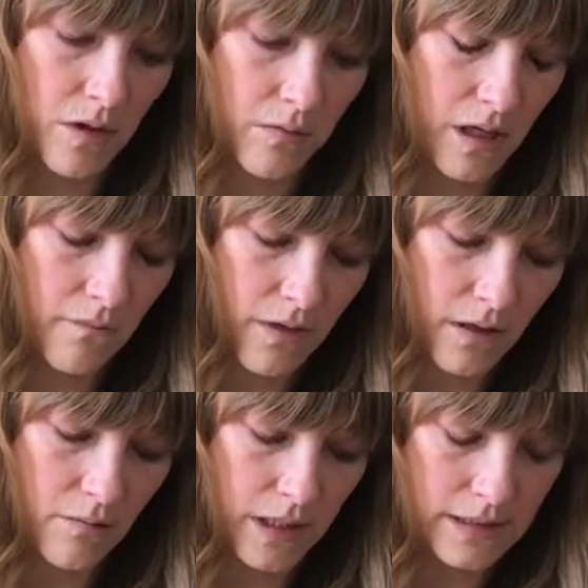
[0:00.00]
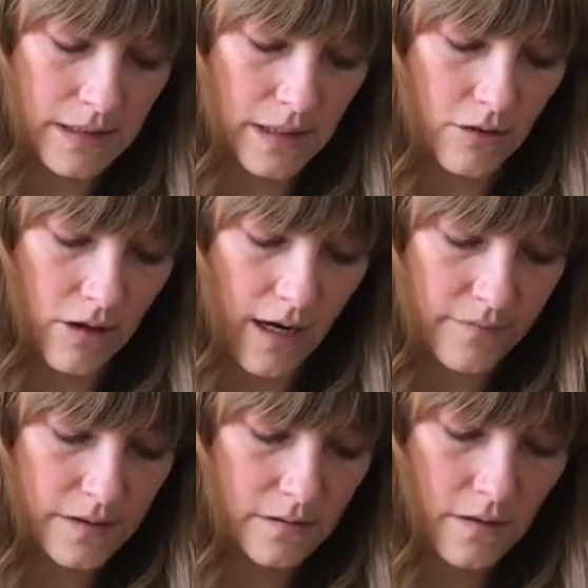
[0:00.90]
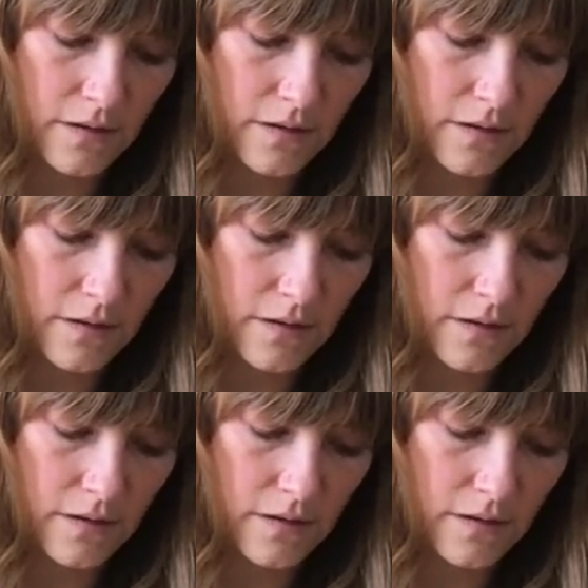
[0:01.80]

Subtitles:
I'll make a video about stick crafts